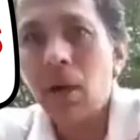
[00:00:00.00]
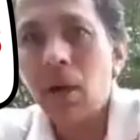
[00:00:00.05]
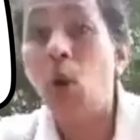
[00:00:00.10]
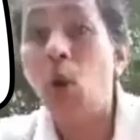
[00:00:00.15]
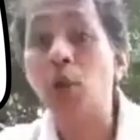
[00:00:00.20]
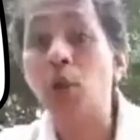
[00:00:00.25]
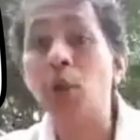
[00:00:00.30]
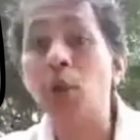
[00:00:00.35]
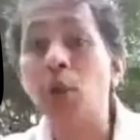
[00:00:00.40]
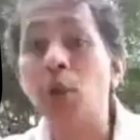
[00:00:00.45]

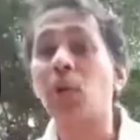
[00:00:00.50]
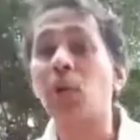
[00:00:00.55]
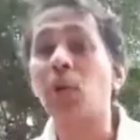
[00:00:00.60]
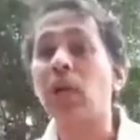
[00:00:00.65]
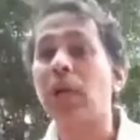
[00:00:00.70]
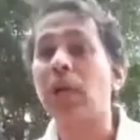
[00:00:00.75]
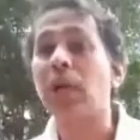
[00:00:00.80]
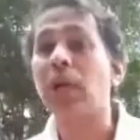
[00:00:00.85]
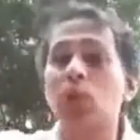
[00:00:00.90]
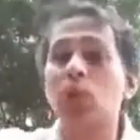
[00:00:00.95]
What you
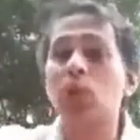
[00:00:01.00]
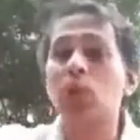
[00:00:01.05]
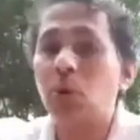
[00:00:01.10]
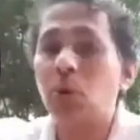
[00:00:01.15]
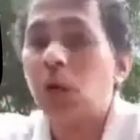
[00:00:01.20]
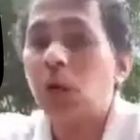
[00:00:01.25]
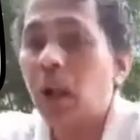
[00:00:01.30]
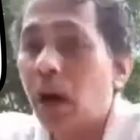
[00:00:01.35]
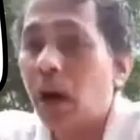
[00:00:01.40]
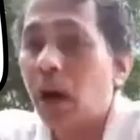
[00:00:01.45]
like, what you
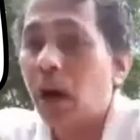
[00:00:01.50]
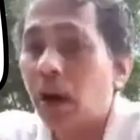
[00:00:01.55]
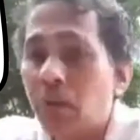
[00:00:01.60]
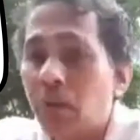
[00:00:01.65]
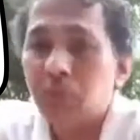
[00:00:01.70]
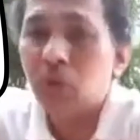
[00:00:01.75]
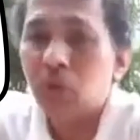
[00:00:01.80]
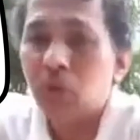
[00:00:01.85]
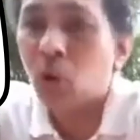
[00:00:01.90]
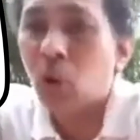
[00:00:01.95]
love,
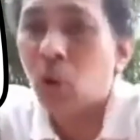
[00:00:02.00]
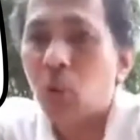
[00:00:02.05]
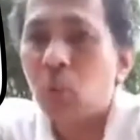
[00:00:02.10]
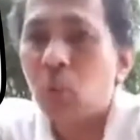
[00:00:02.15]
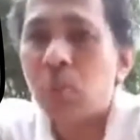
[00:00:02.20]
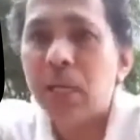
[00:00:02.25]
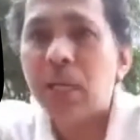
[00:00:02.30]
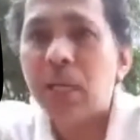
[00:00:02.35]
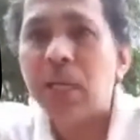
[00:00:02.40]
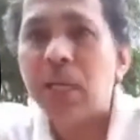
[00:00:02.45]

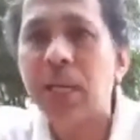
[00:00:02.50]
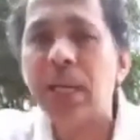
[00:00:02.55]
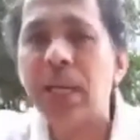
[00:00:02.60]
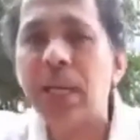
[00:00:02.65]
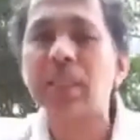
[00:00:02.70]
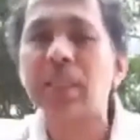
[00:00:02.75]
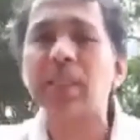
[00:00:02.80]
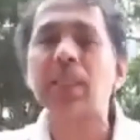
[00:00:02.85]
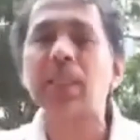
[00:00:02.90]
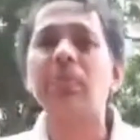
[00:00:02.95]
go be
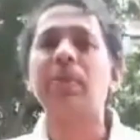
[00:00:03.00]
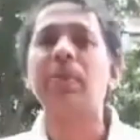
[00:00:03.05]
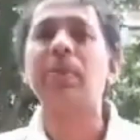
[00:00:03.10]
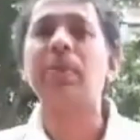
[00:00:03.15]
crazy with